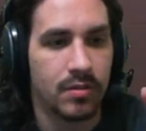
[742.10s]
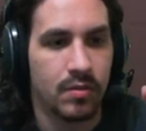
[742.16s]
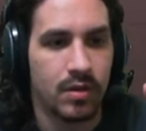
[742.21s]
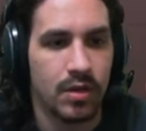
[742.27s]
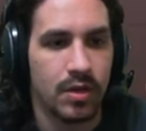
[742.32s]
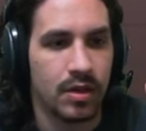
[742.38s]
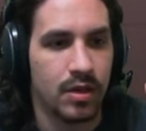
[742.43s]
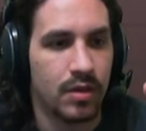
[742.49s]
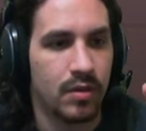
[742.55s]
We're
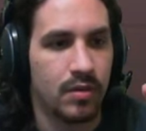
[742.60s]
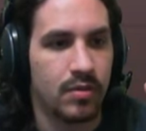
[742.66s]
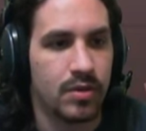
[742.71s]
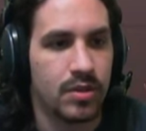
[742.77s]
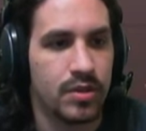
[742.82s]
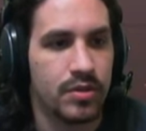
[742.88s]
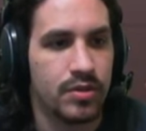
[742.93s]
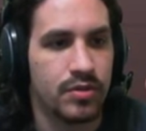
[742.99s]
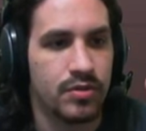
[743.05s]
going to go
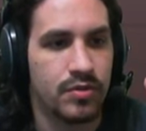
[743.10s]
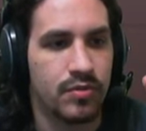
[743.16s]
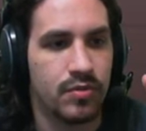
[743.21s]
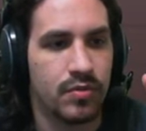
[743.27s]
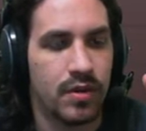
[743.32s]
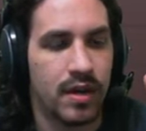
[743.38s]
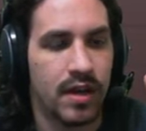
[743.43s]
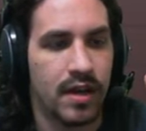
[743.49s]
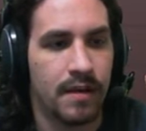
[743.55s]
on to
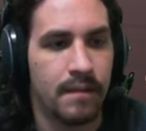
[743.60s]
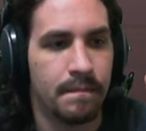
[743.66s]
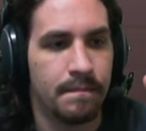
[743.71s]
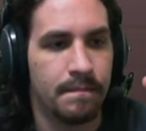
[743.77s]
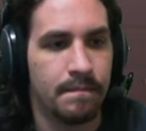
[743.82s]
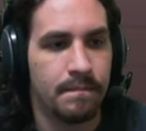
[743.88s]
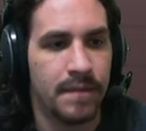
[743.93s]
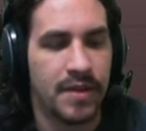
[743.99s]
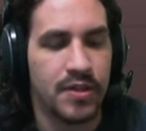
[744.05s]
um,
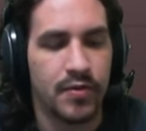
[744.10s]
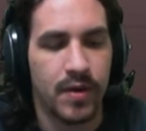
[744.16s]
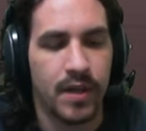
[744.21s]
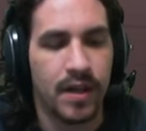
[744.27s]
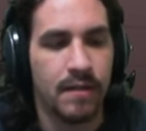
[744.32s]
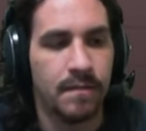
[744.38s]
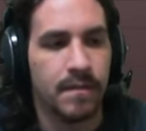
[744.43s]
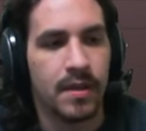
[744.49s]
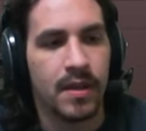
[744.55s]

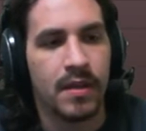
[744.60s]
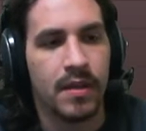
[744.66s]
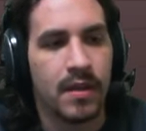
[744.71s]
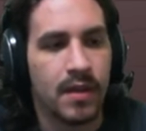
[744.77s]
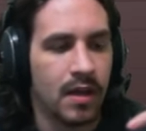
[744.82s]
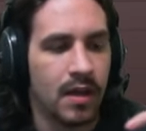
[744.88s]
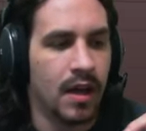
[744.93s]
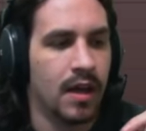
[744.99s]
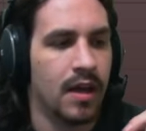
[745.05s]
Metria.
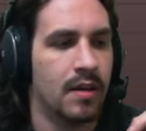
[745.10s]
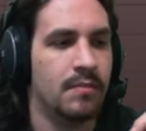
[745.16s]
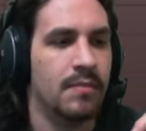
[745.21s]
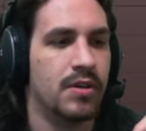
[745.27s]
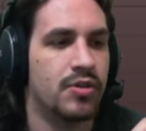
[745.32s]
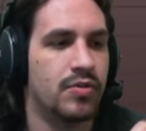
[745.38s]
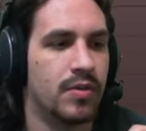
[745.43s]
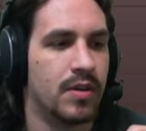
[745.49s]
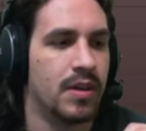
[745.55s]
Uh,
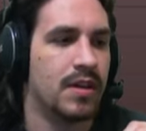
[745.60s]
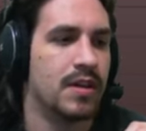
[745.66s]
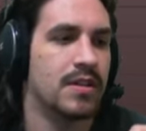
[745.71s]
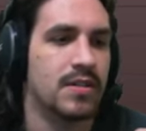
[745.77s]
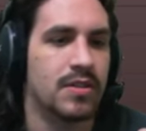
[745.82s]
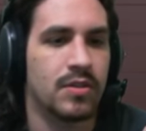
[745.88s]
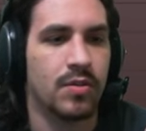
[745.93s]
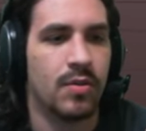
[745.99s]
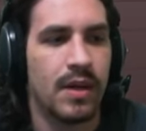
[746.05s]

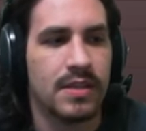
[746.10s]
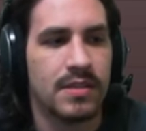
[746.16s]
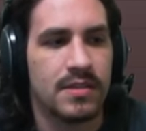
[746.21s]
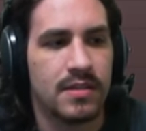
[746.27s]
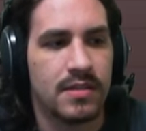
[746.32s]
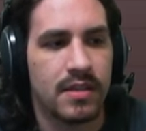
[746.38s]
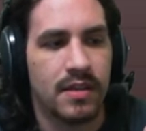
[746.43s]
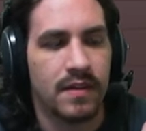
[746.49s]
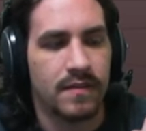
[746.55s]
Metria's
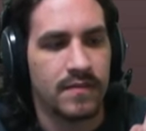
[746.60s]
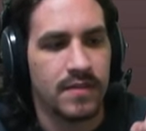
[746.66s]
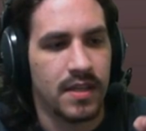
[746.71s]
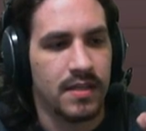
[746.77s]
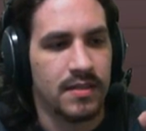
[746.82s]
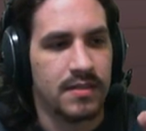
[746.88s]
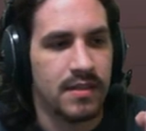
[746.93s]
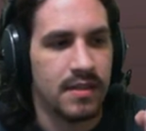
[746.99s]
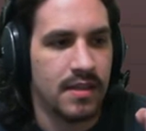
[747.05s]
quest gives
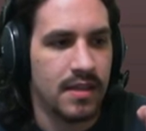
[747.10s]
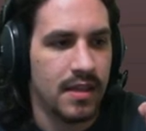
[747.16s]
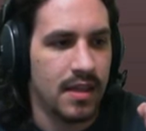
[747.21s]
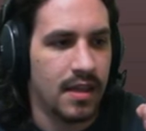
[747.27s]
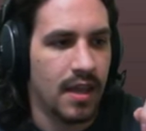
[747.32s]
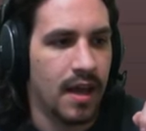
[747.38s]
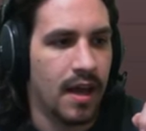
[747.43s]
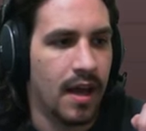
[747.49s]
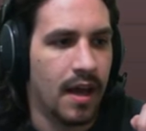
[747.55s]
us
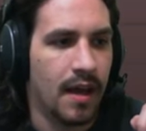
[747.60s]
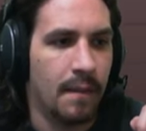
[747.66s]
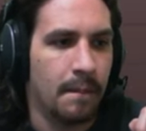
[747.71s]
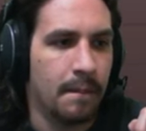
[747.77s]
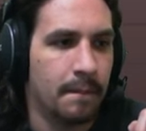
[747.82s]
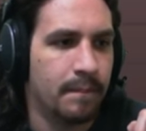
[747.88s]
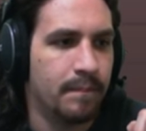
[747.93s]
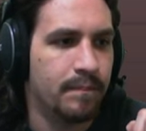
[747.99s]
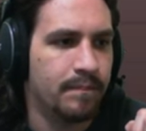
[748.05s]
the
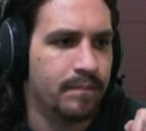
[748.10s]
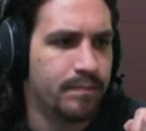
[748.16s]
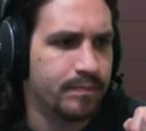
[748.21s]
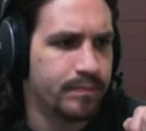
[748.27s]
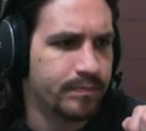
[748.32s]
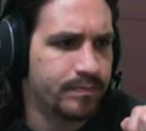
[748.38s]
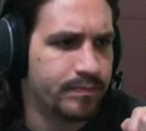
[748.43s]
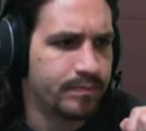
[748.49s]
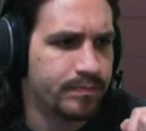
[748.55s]
um,
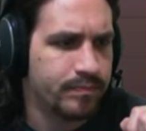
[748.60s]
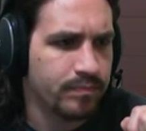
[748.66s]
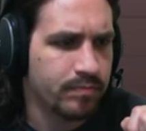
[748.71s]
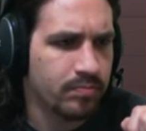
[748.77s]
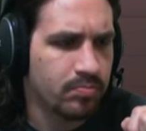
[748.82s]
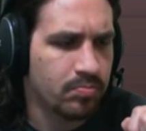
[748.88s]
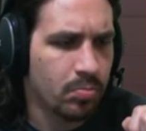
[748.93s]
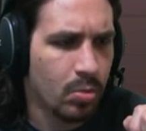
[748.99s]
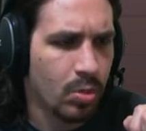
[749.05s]

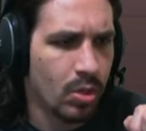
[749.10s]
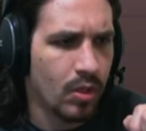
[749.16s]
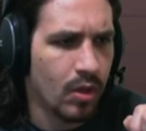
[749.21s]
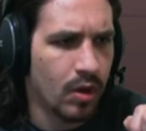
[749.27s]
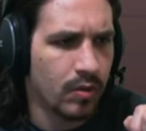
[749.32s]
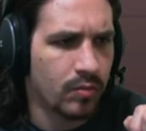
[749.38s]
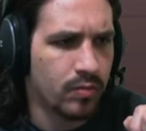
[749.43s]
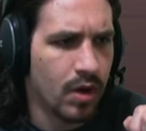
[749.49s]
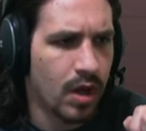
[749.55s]

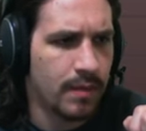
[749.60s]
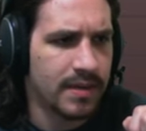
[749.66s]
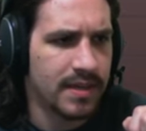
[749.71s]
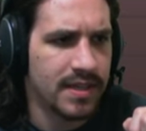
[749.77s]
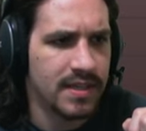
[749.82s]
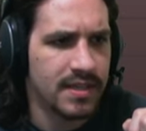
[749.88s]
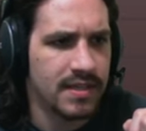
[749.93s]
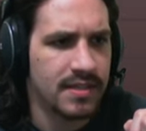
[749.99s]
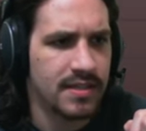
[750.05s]

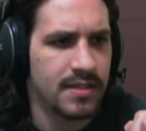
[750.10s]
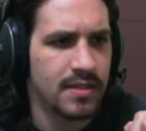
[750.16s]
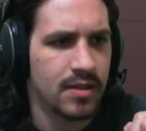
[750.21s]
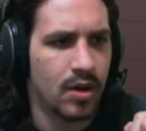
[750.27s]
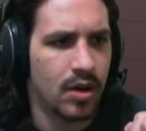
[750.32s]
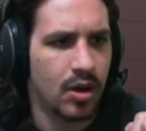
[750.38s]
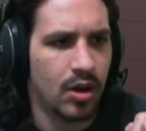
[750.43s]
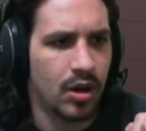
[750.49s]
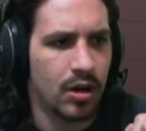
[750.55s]
Ramina's
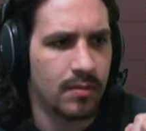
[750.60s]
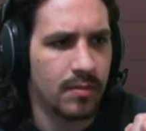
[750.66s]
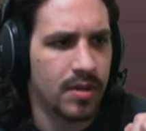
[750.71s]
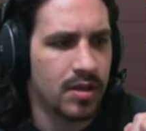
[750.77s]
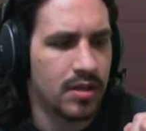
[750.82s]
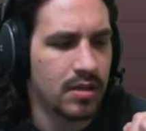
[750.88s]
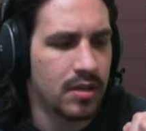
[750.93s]
armor,